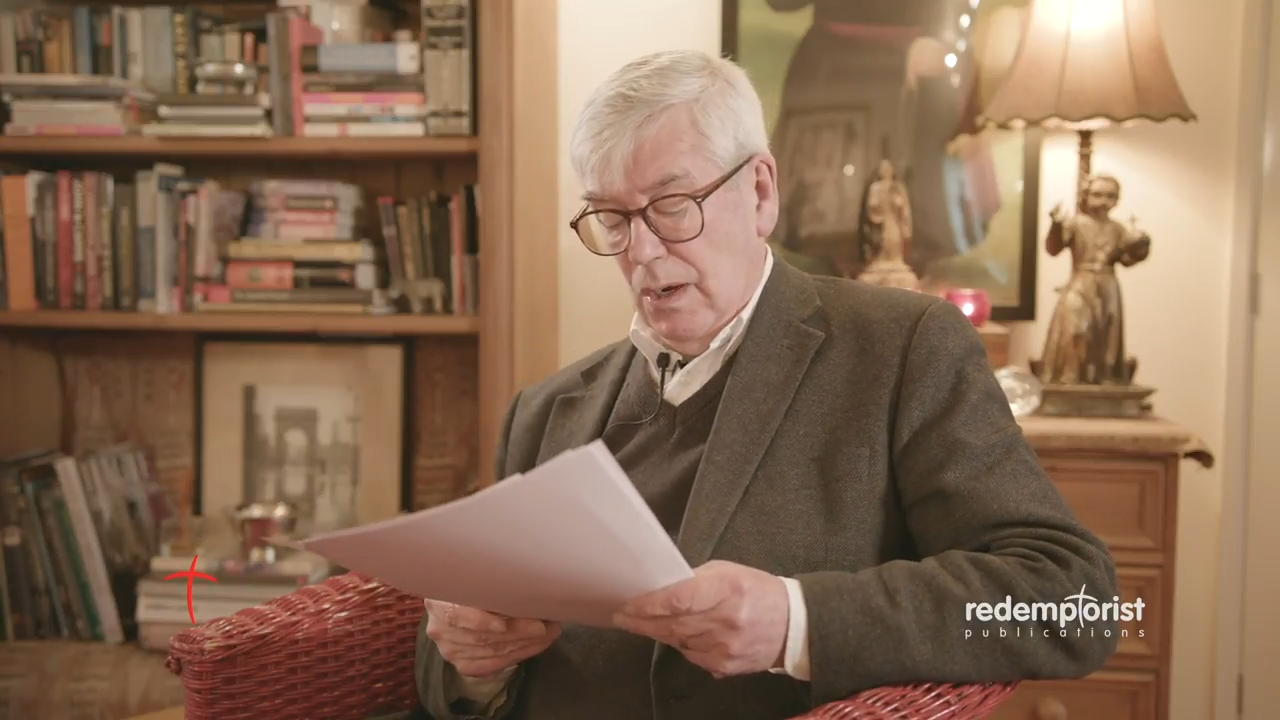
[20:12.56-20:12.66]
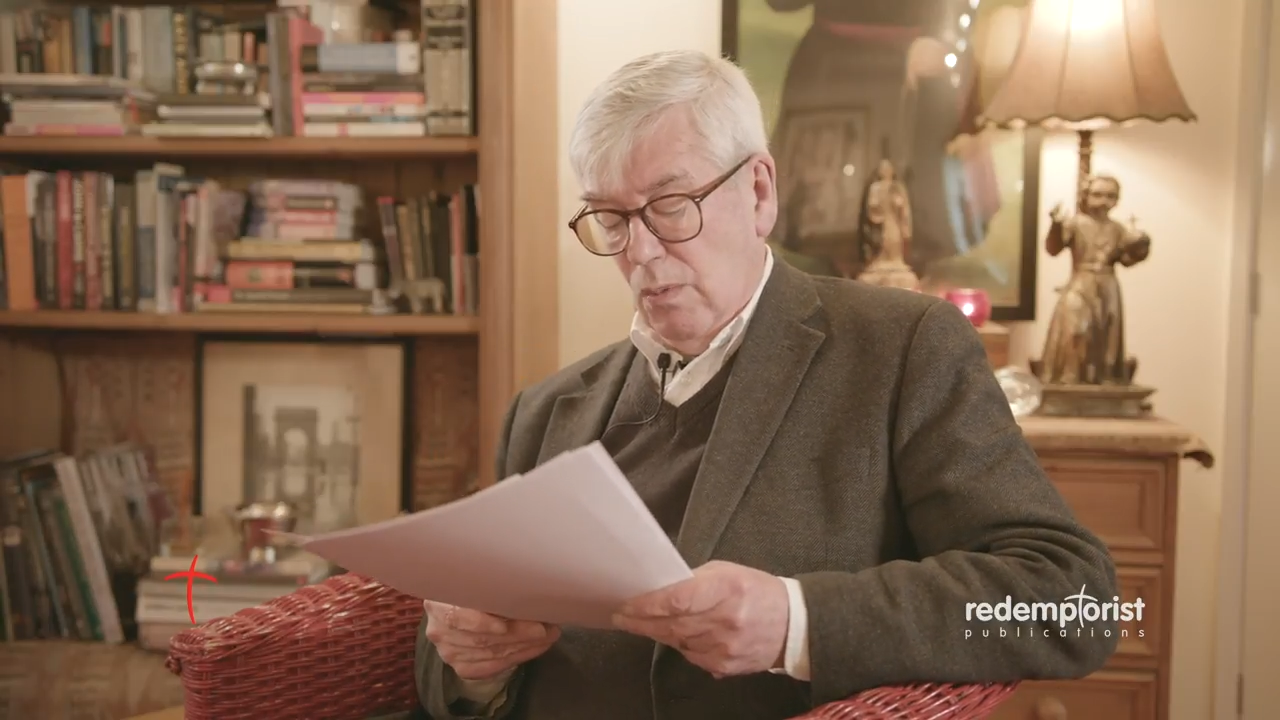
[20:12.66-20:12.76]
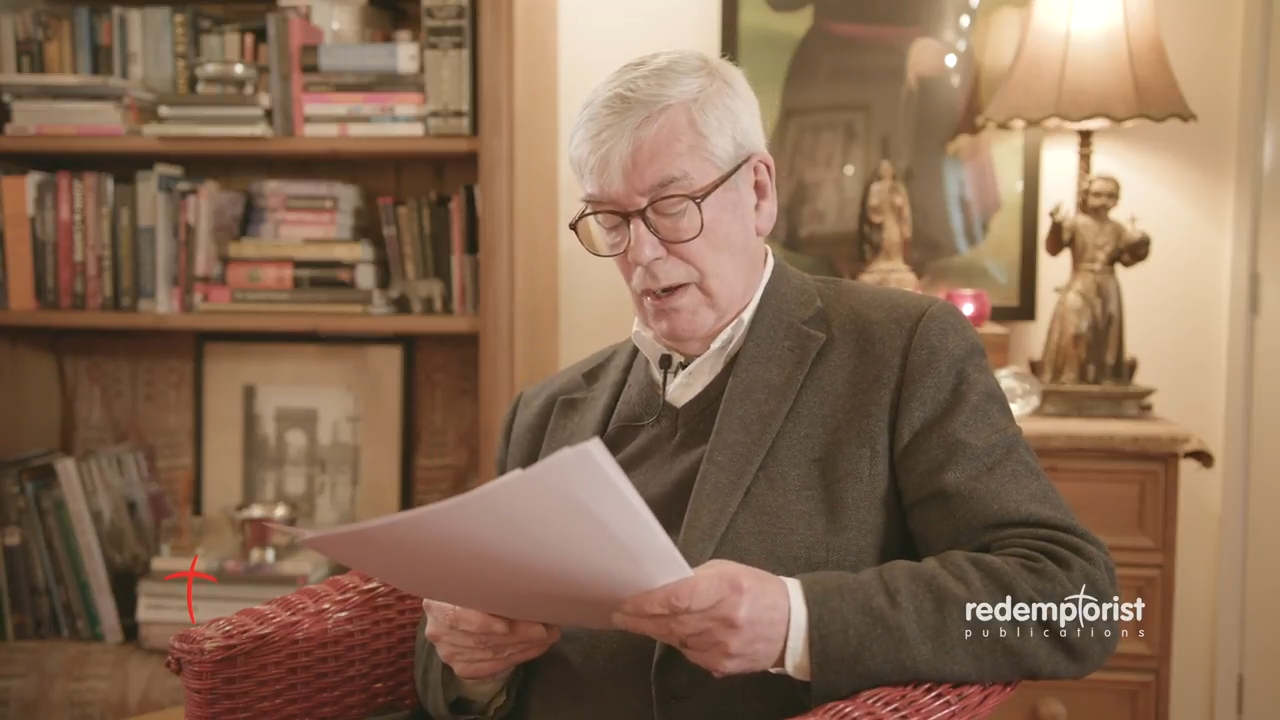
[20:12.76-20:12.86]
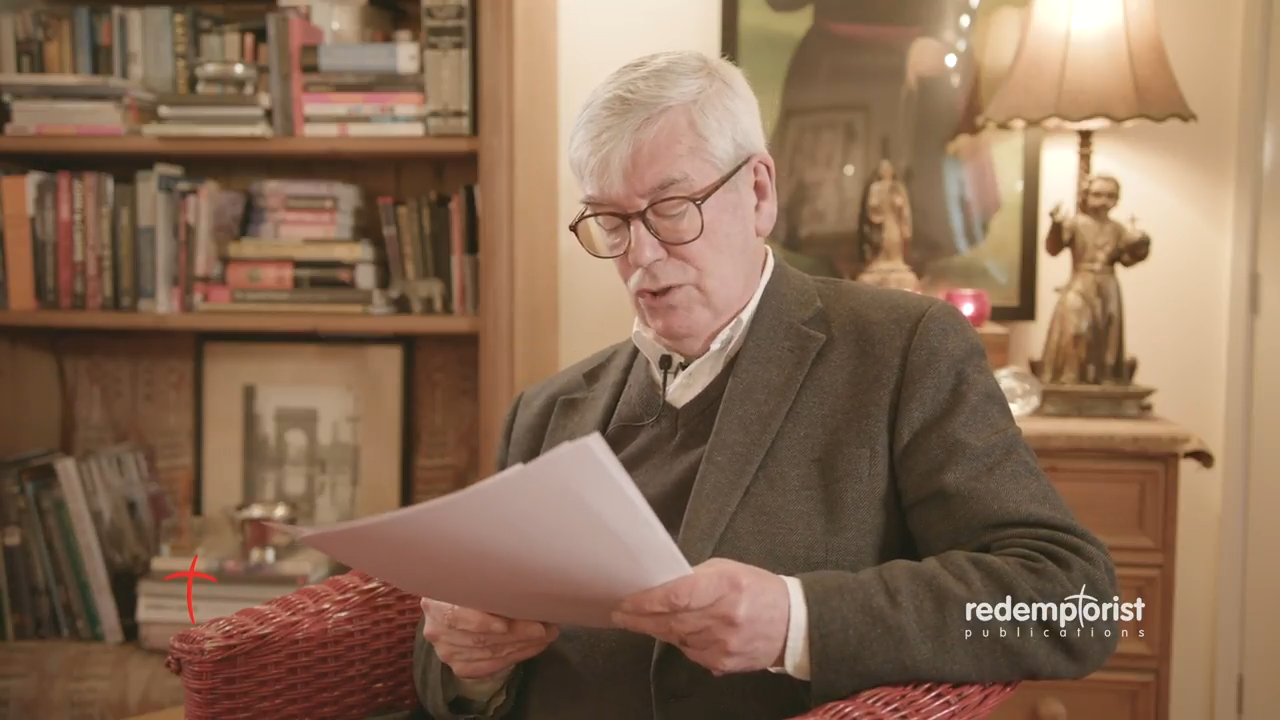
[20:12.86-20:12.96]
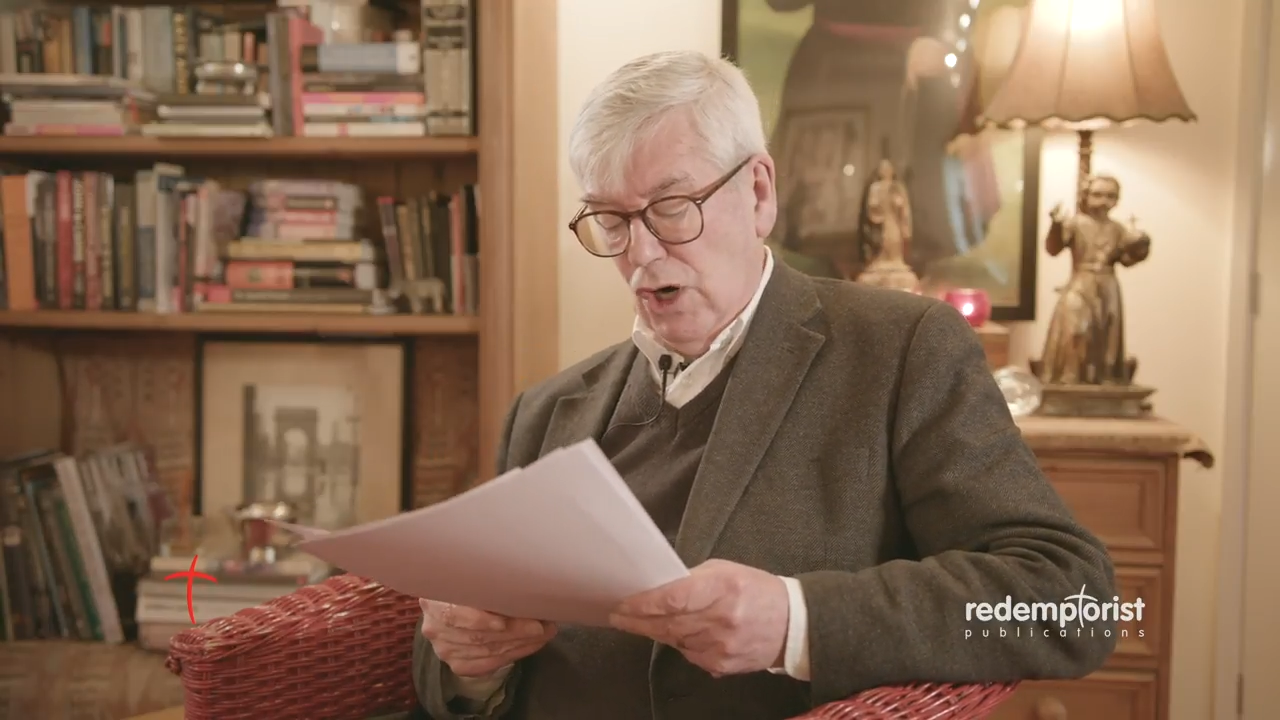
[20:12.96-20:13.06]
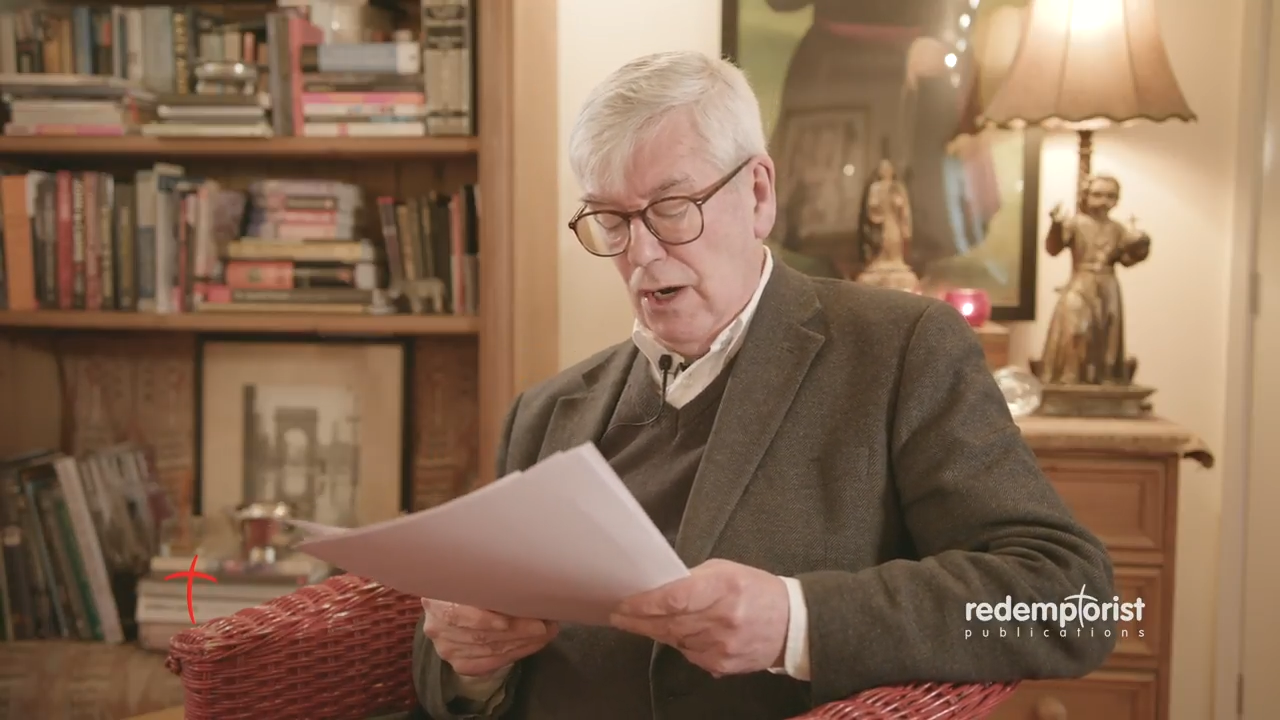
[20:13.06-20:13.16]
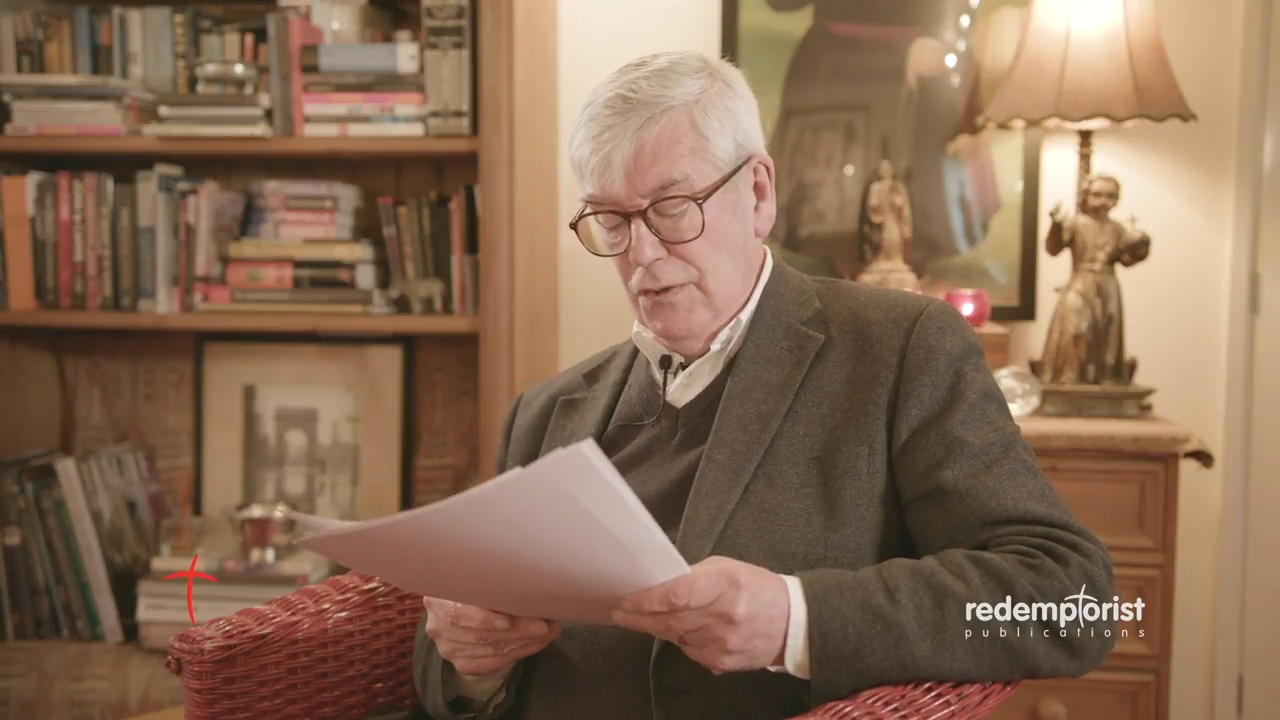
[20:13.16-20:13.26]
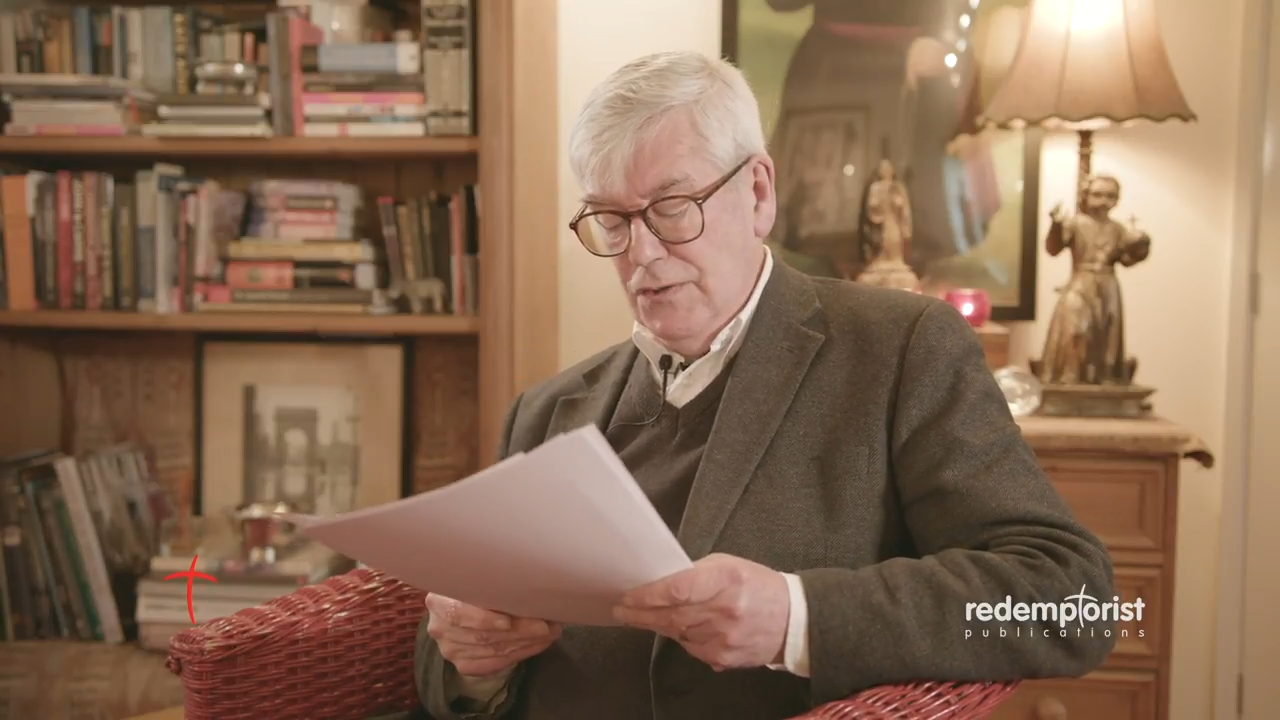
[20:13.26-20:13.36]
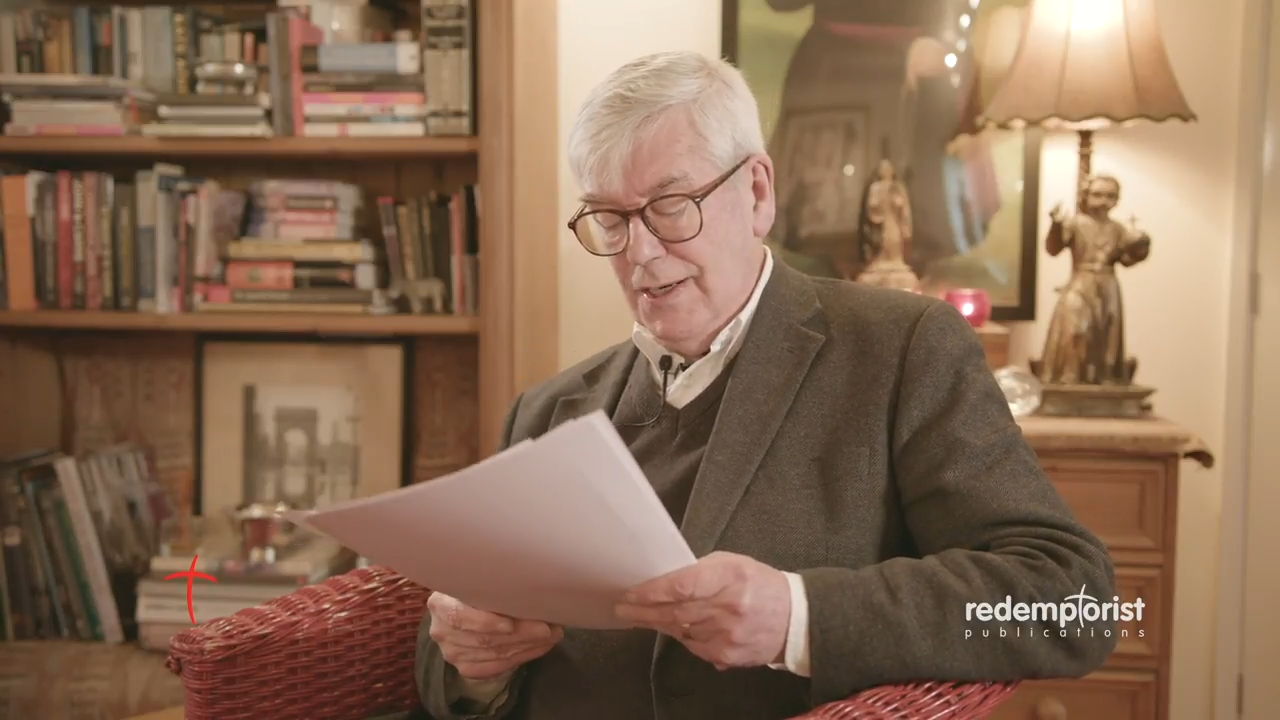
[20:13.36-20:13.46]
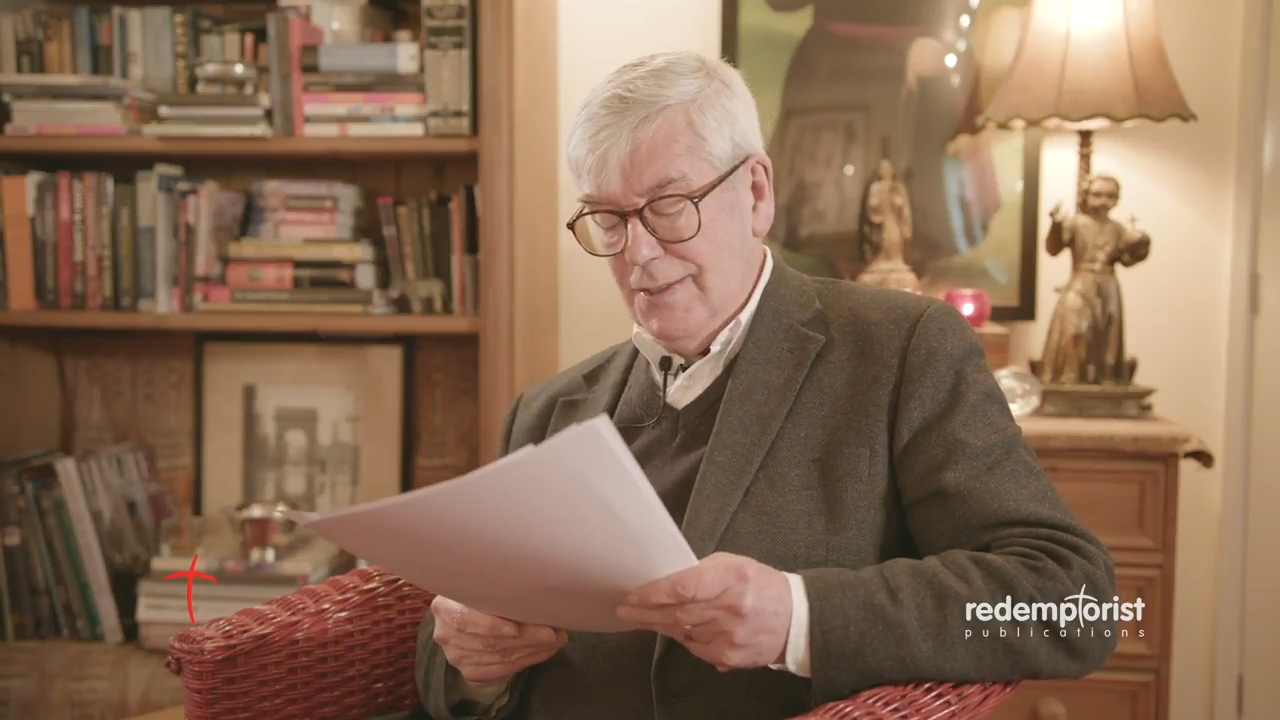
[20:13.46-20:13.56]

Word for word: While John's